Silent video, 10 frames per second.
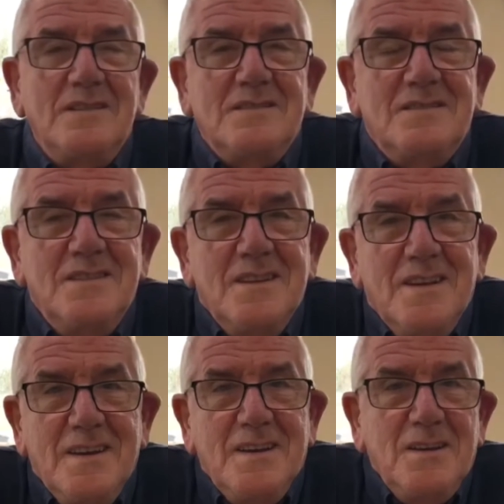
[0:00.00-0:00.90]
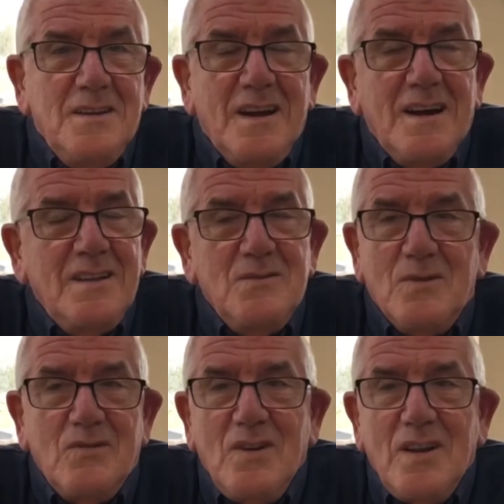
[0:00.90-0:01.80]
and they
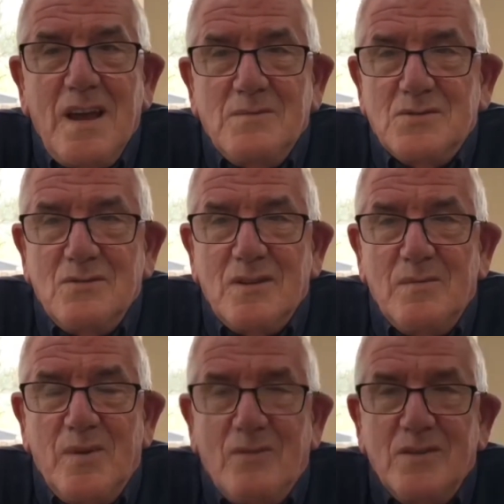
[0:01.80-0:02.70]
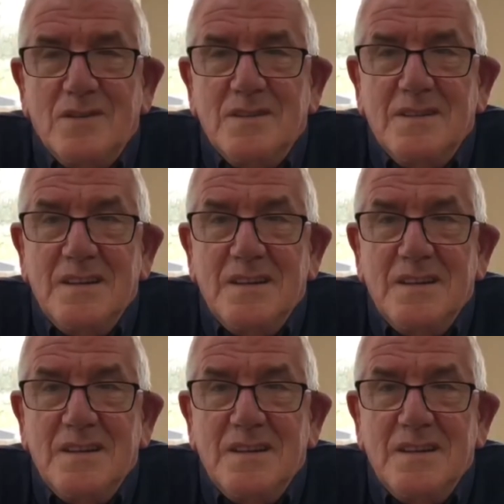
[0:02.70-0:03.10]
were really absolutely brilliant.